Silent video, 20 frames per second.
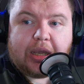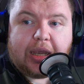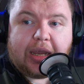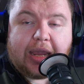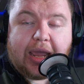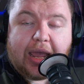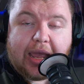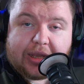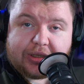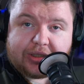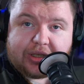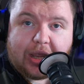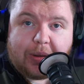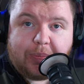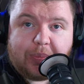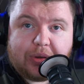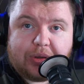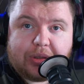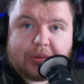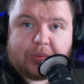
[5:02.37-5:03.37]
It has
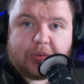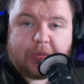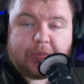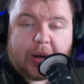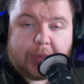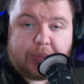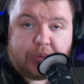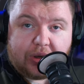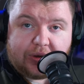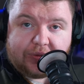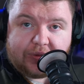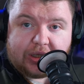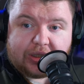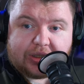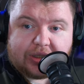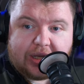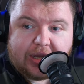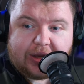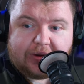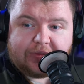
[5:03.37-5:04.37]
happened with my previous
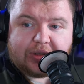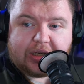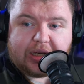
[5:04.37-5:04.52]
saved.